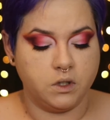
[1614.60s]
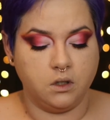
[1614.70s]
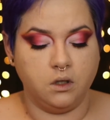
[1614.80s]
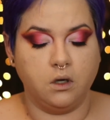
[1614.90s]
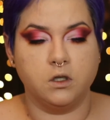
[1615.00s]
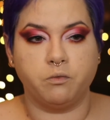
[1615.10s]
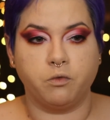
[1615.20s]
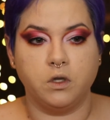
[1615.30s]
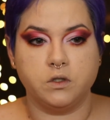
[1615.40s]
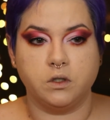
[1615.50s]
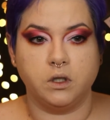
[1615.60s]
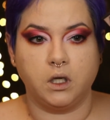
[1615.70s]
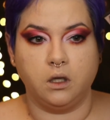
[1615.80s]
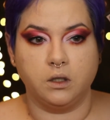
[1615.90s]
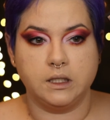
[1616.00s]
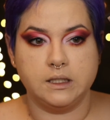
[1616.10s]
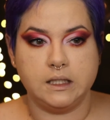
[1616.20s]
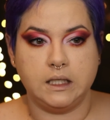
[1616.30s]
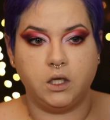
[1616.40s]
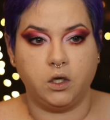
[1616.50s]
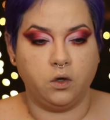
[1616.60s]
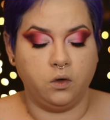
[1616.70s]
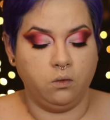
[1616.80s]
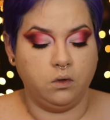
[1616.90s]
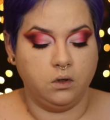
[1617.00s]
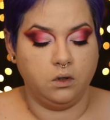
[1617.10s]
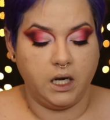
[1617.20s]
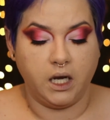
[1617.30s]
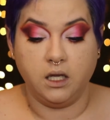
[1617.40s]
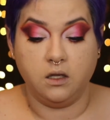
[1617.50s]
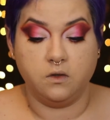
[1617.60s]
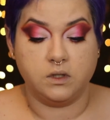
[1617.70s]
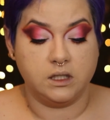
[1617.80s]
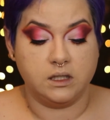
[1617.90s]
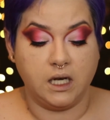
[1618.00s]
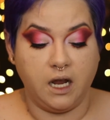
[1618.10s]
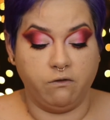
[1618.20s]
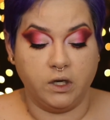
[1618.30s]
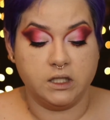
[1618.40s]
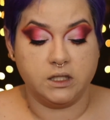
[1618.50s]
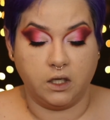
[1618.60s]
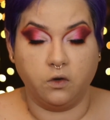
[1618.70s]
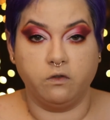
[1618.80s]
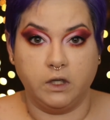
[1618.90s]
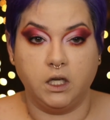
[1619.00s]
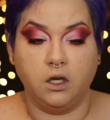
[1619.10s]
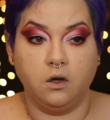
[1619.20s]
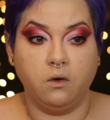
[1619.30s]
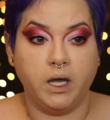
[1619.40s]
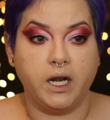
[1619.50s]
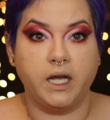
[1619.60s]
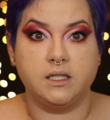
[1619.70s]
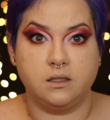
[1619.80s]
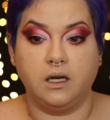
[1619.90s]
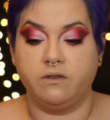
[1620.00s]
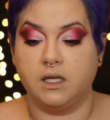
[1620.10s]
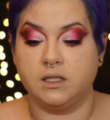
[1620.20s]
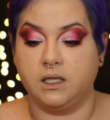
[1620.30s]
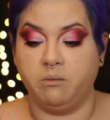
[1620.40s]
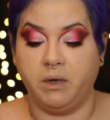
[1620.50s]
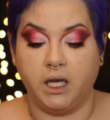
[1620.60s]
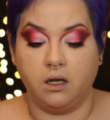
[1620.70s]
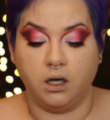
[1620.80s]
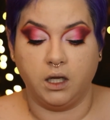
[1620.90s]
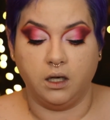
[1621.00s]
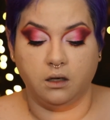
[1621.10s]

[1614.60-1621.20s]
I'm using the NARS bronzer in the color Casino. And I use this in every single video, and I still have yet to hit pan on